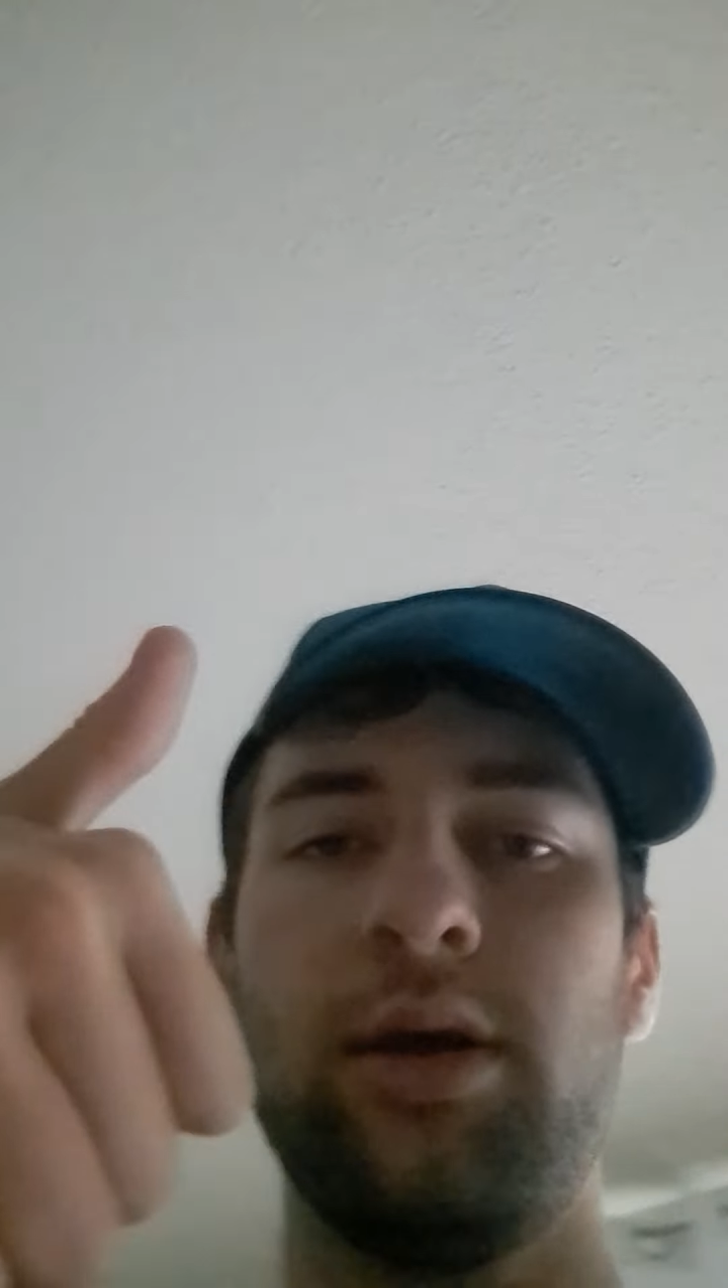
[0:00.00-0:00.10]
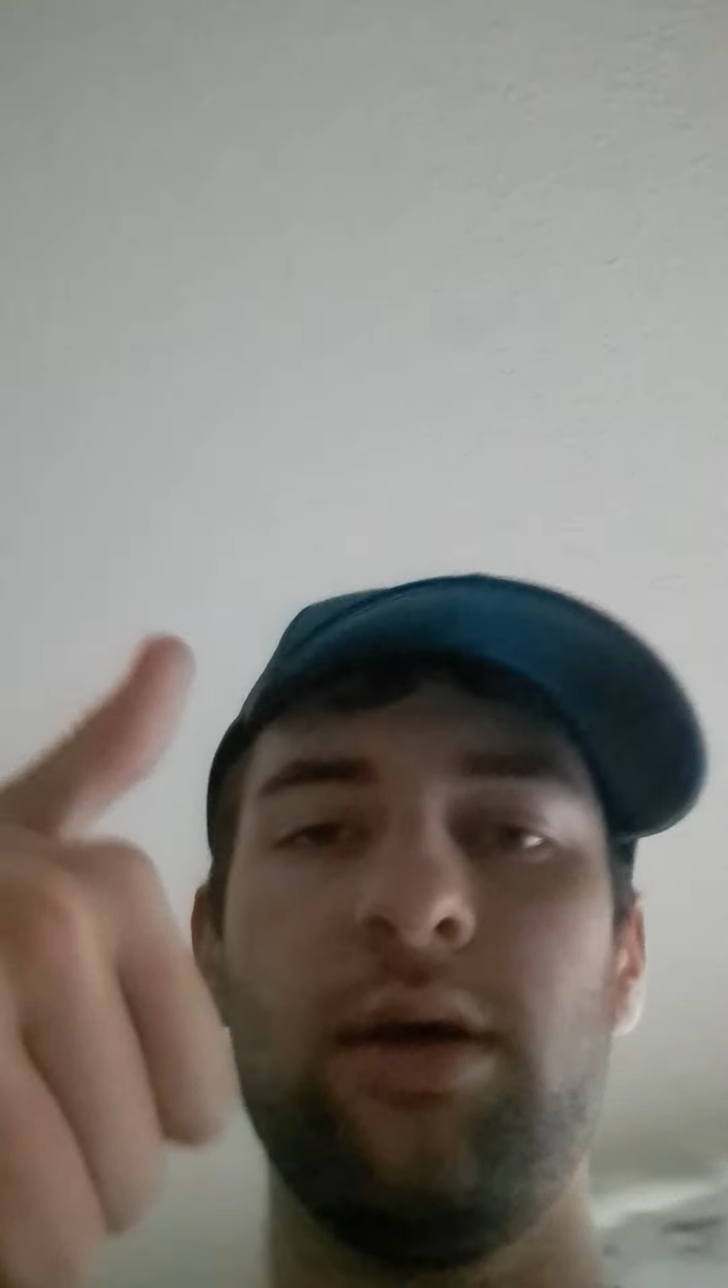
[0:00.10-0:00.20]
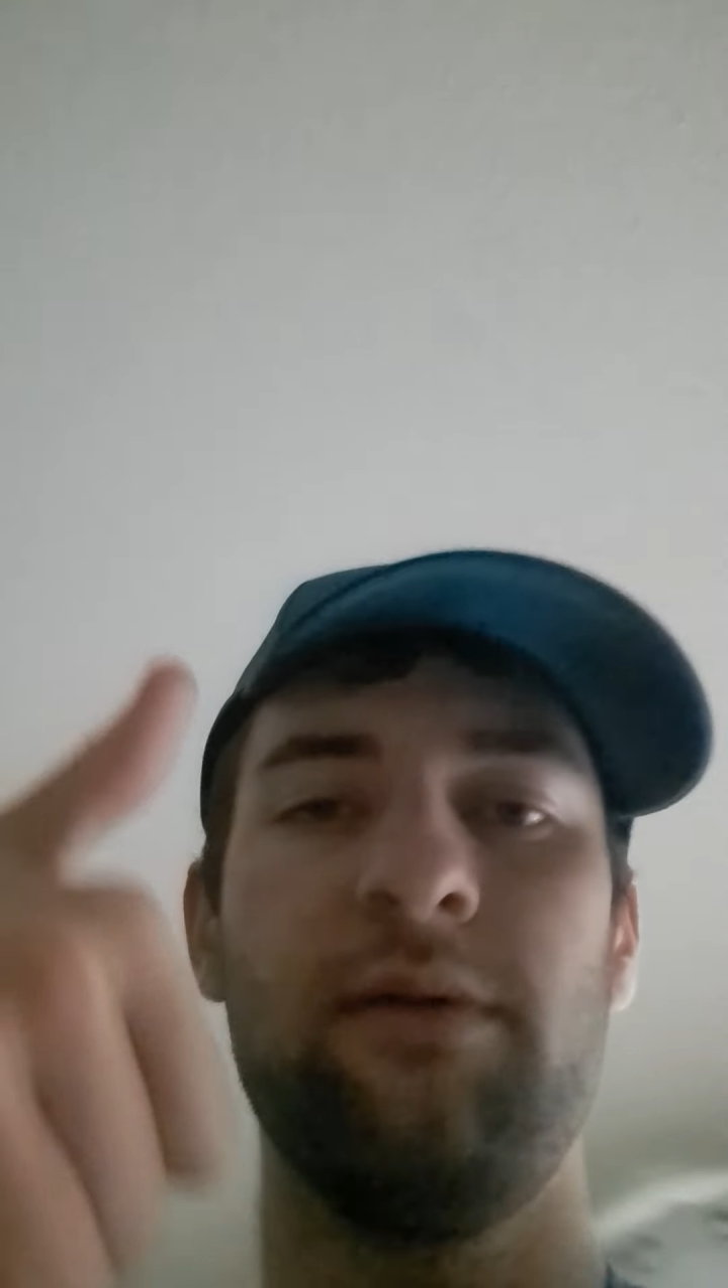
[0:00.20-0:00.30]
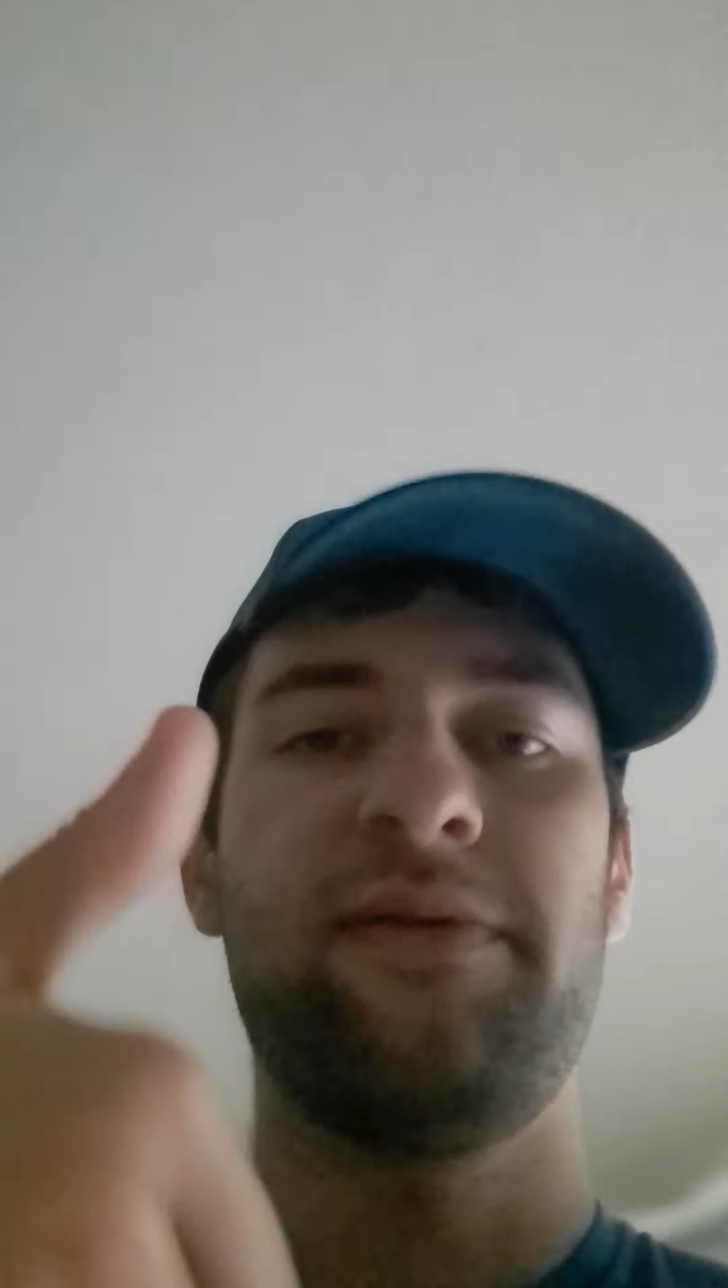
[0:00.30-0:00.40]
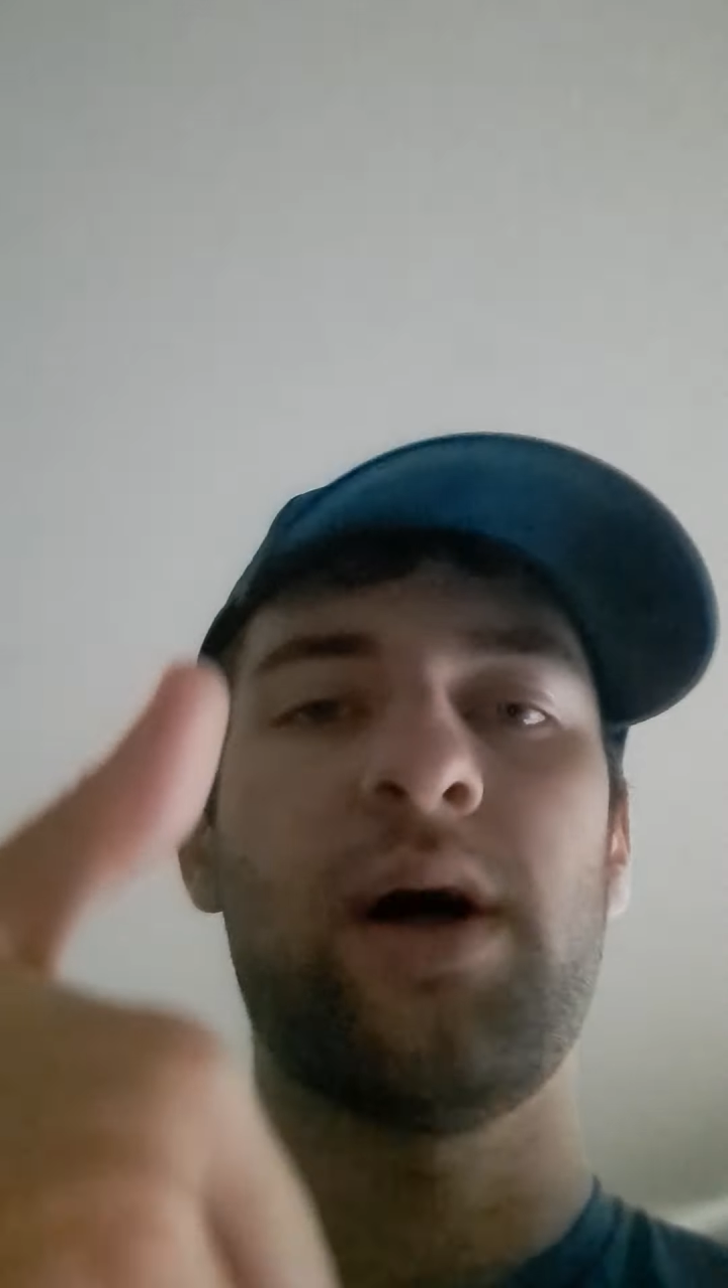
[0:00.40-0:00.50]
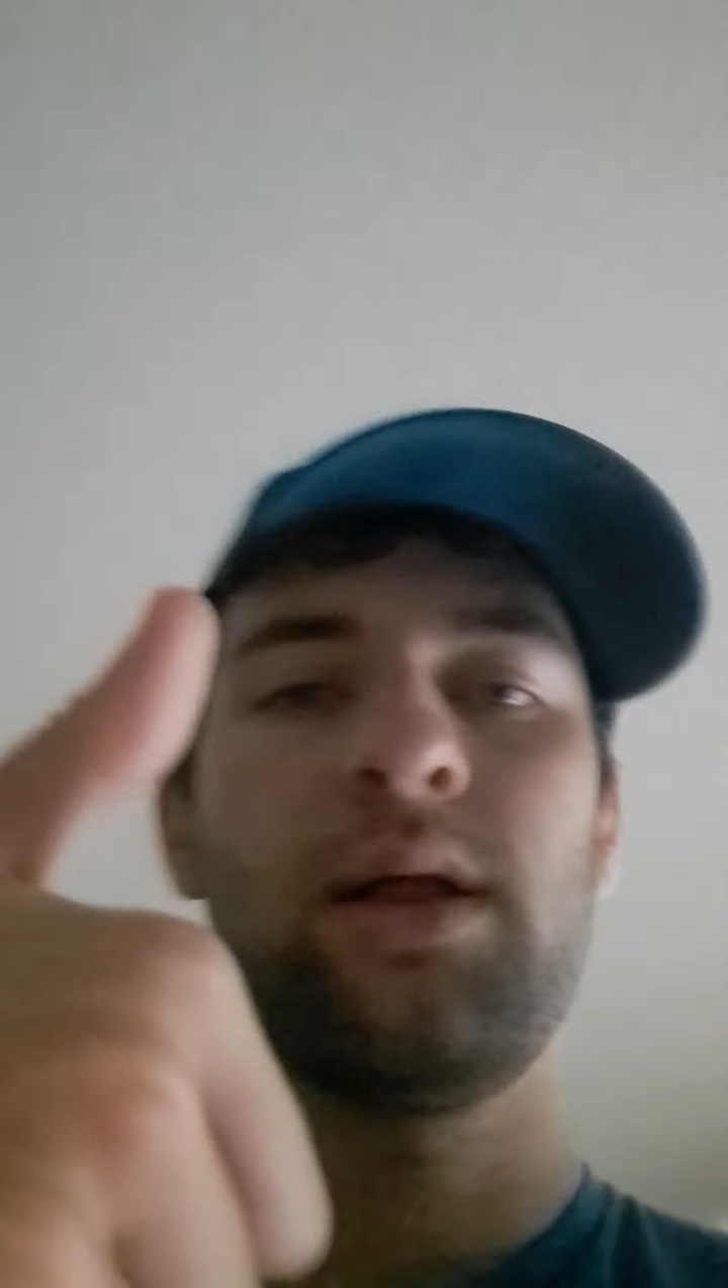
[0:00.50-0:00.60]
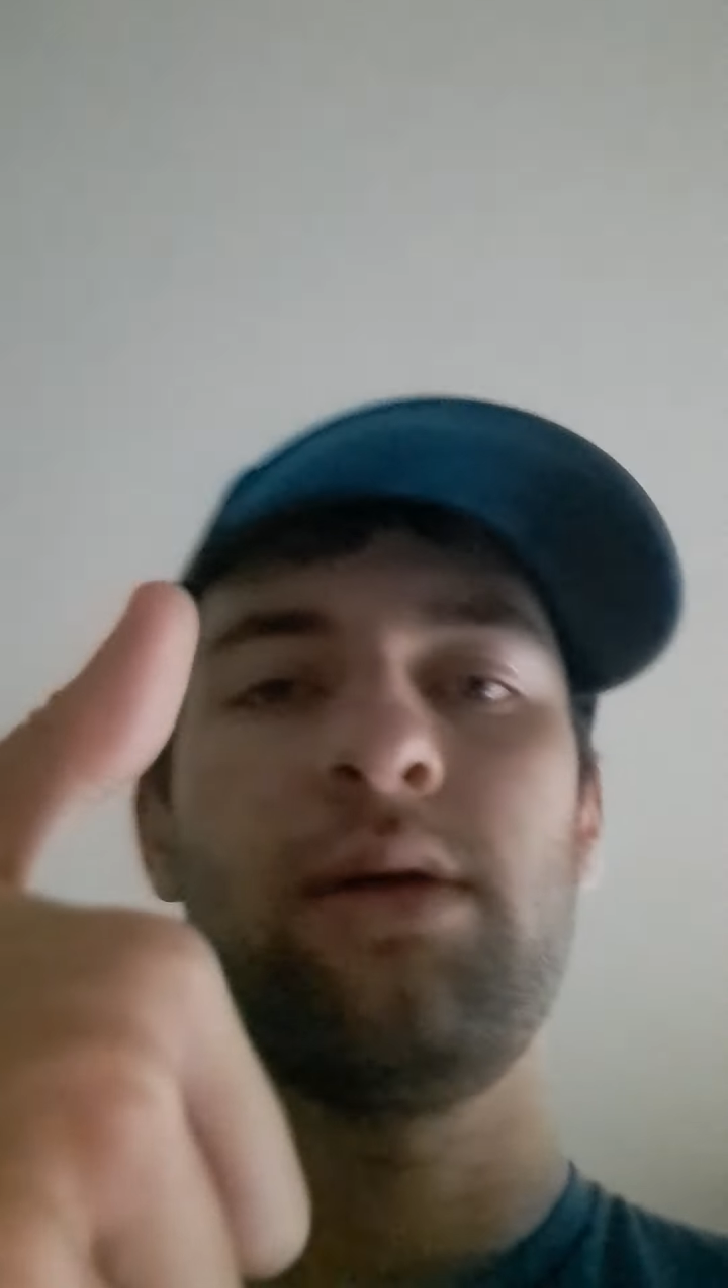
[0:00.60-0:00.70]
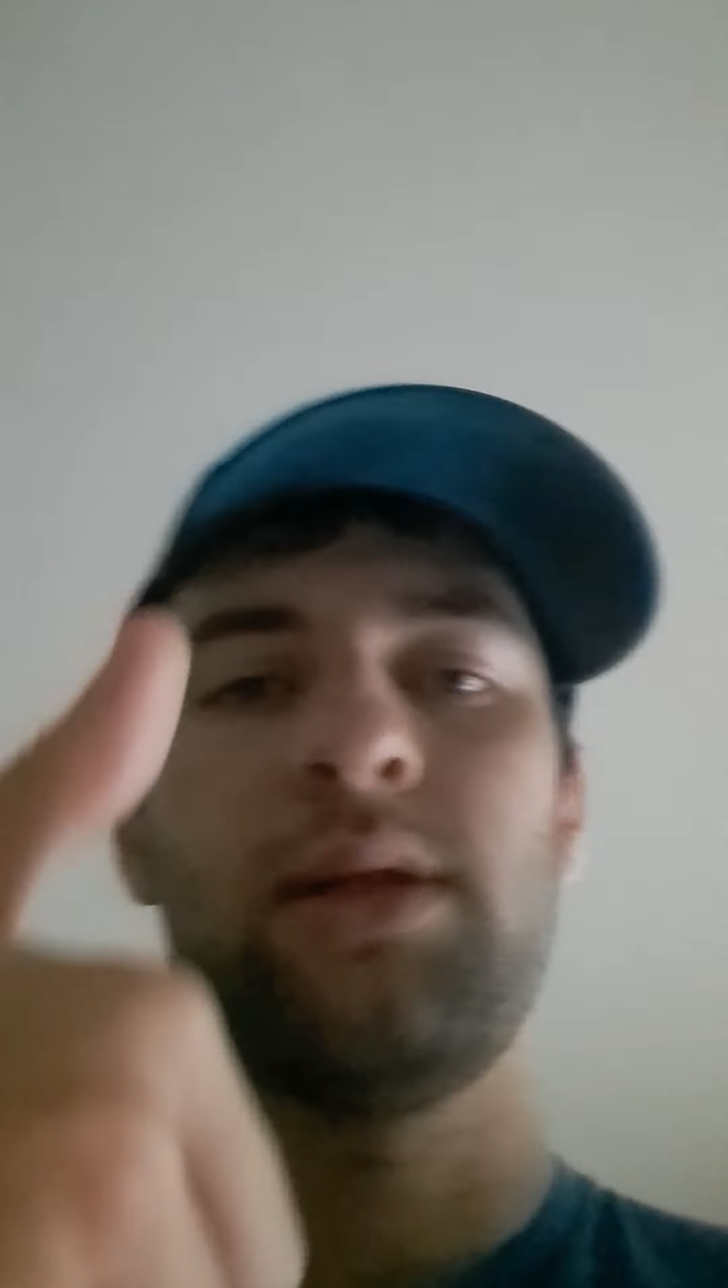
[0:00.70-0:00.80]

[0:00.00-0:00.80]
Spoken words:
you follow,